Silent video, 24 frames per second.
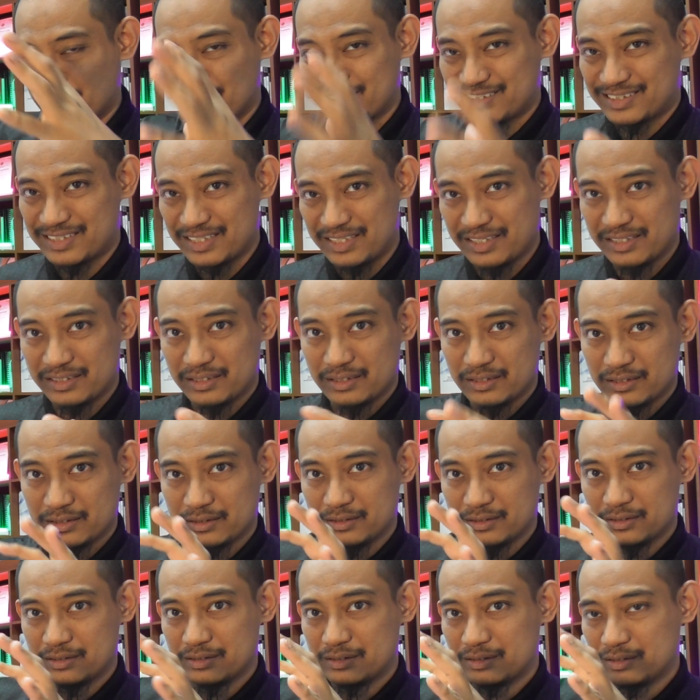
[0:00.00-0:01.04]
state,
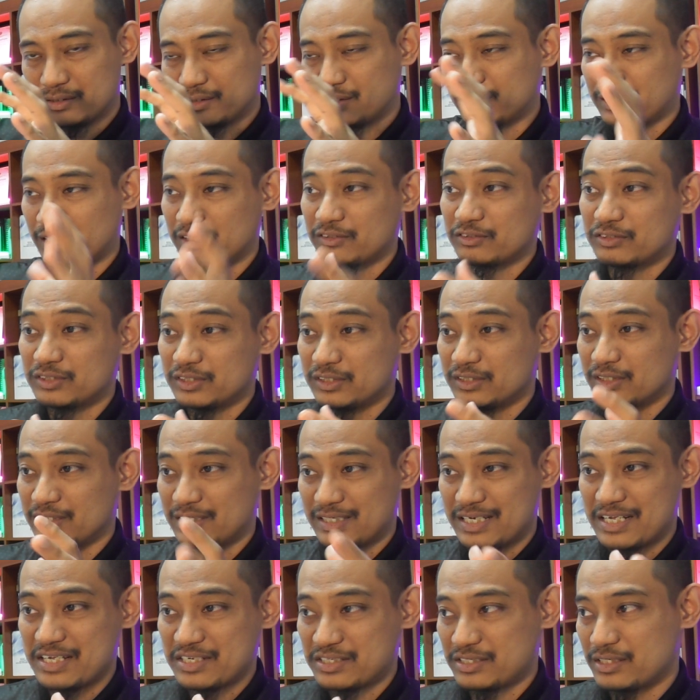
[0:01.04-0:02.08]
a country, a
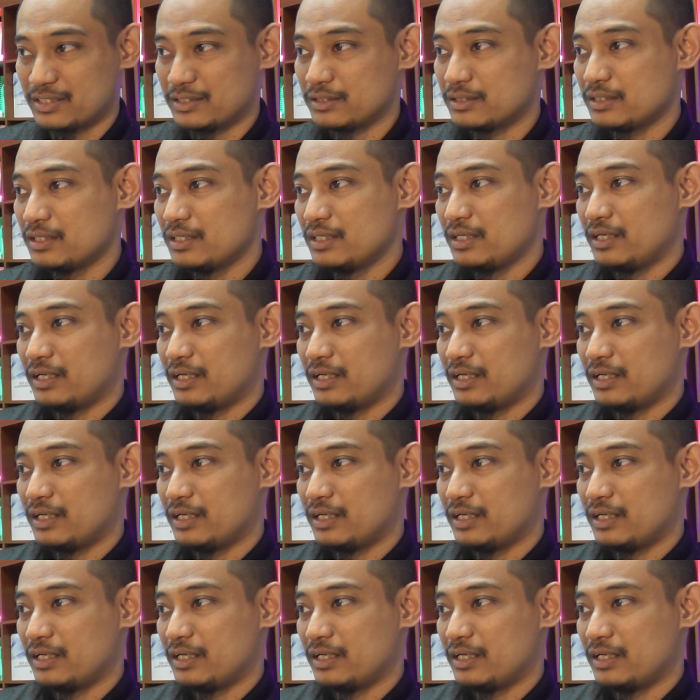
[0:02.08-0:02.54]
nation,